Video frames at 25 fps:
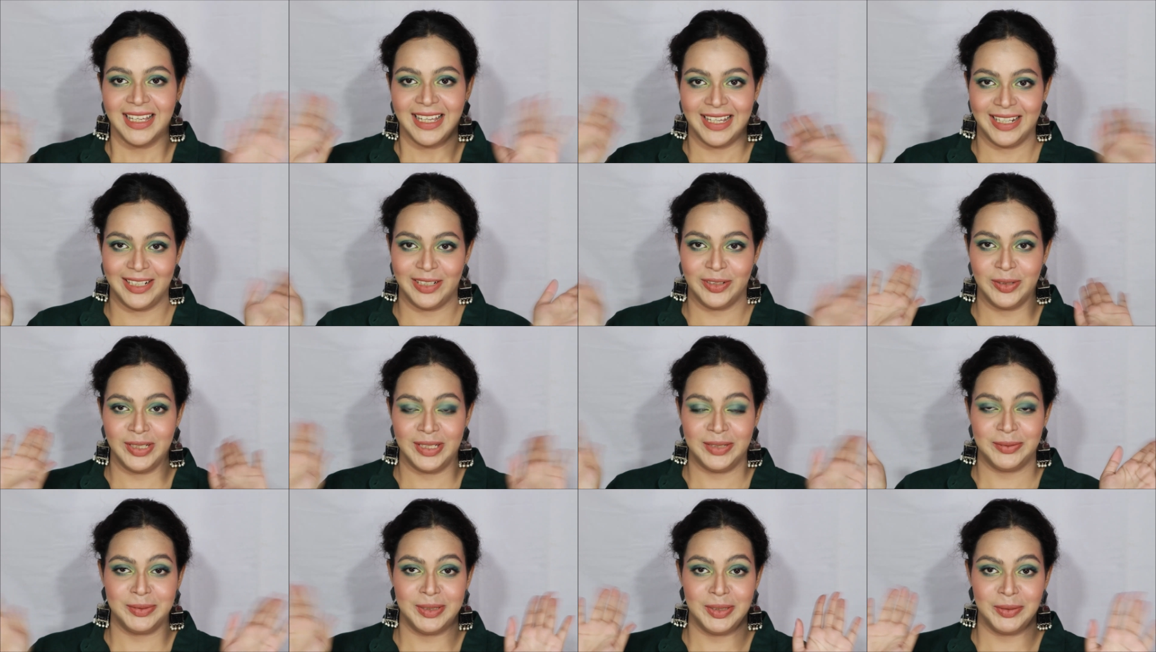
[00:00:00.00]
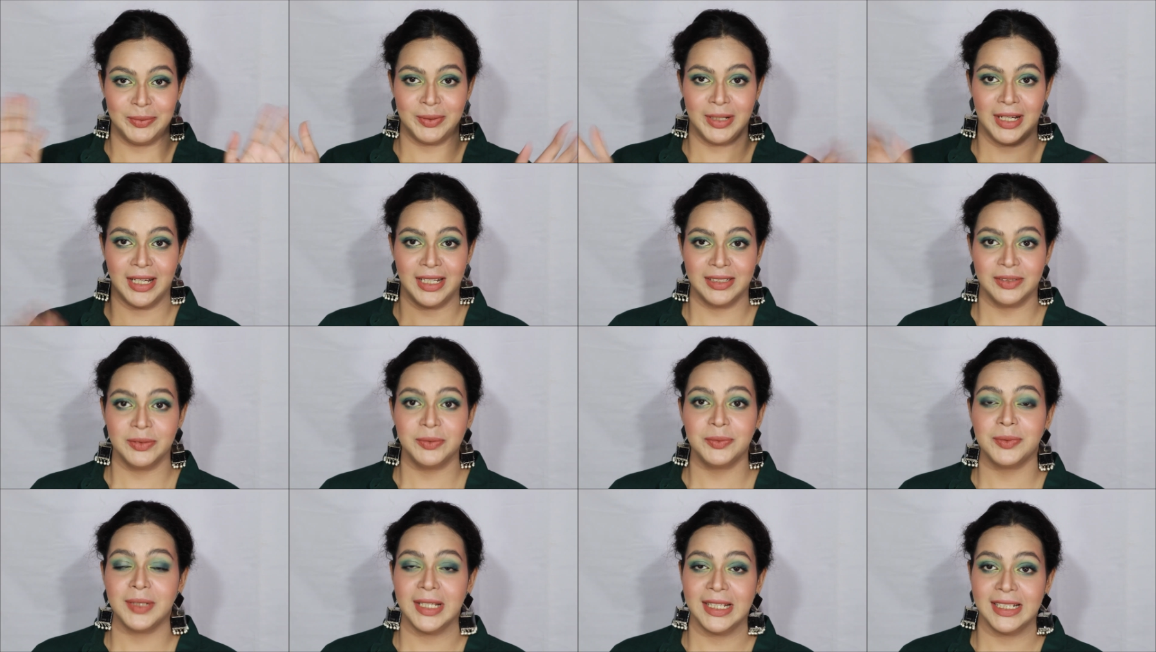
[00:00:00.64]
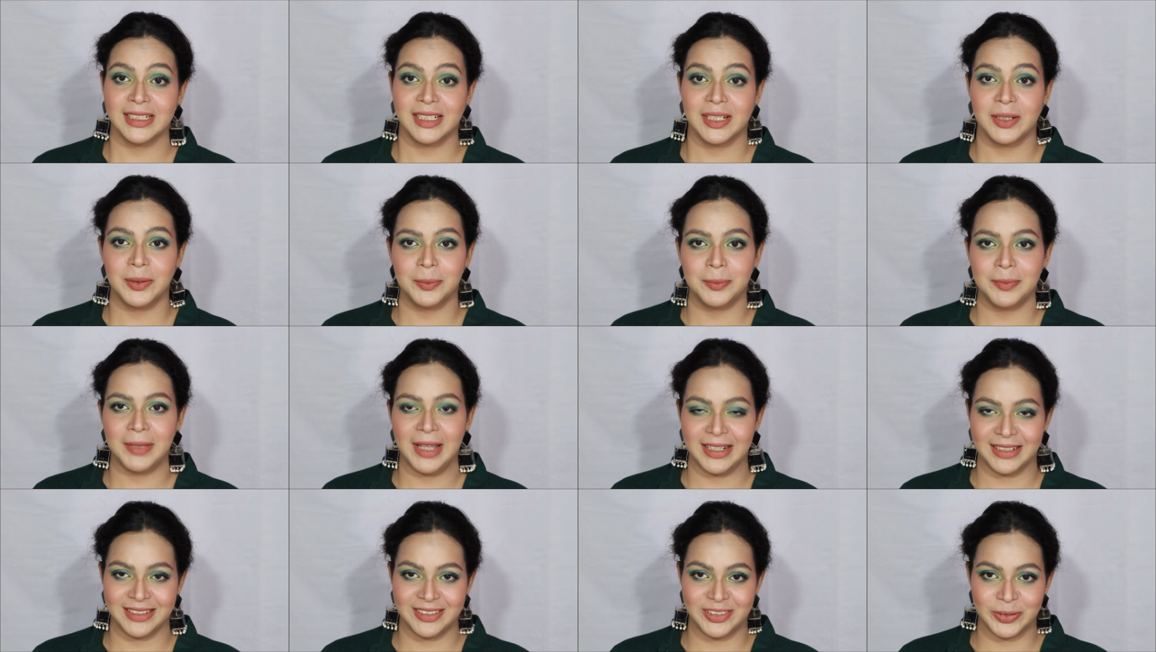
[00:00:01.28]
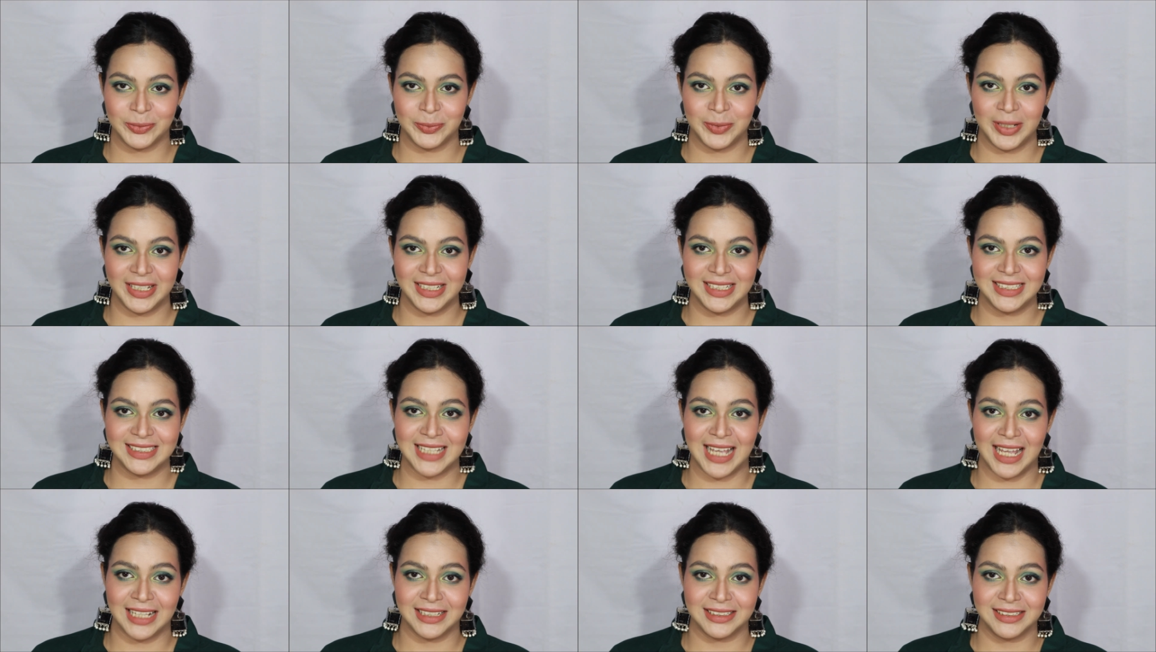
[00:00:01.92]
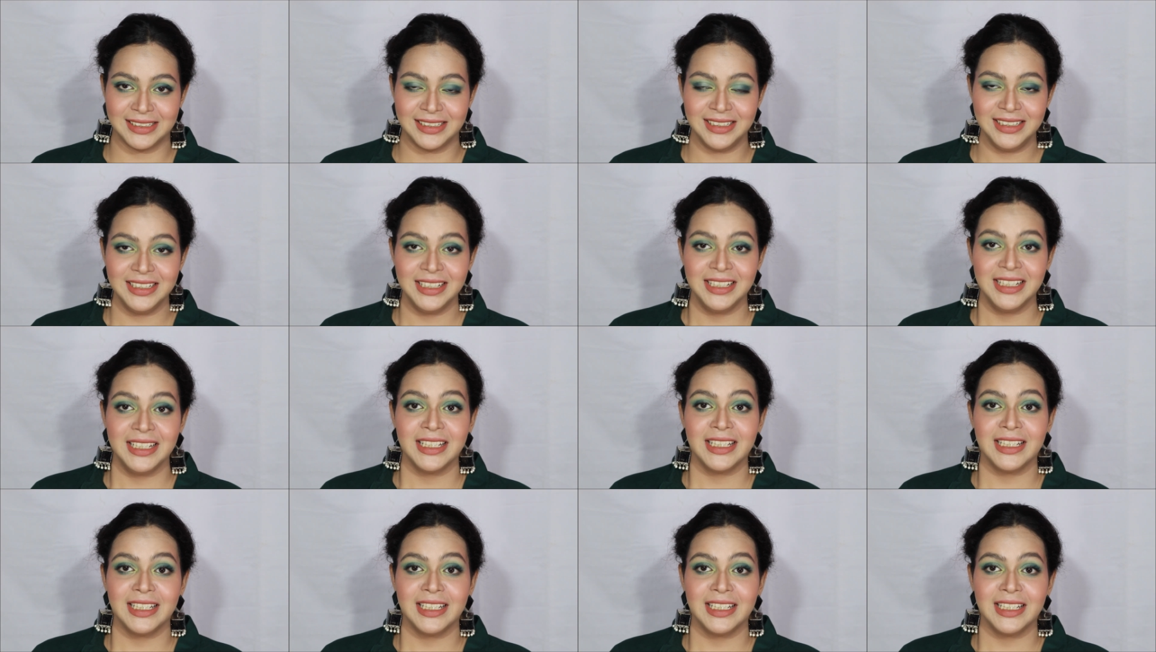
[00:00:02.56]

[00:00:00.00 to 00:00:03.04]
Hello everyone, welcome back to my channel.